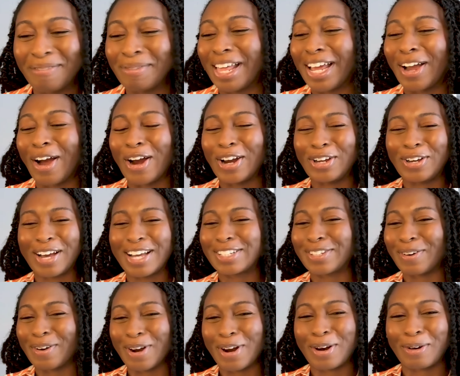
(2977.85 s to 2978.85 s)
I'm like, are you guys
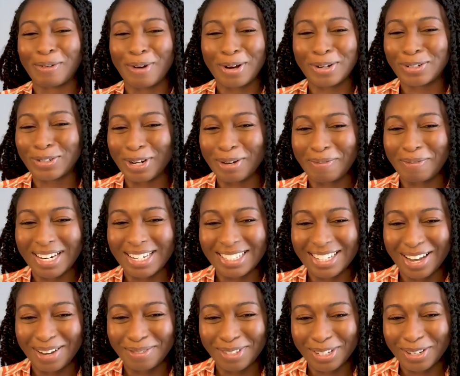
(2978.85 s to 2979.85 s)
going on a road trip
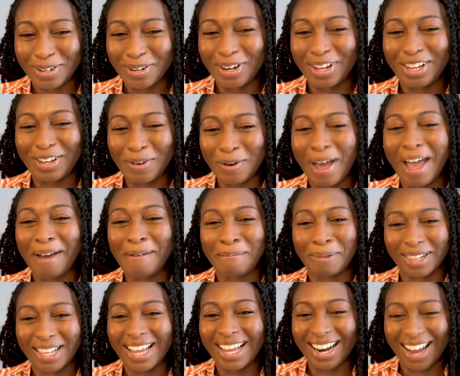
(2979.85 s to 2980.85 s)
anytime soon? You have
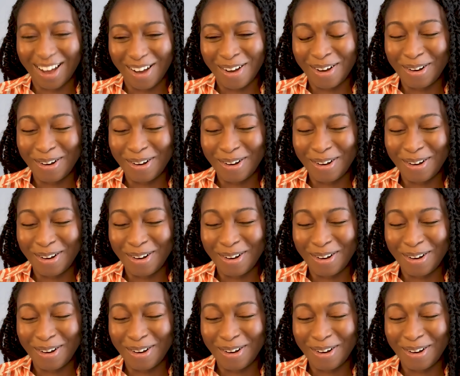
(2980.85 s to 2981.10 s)
played at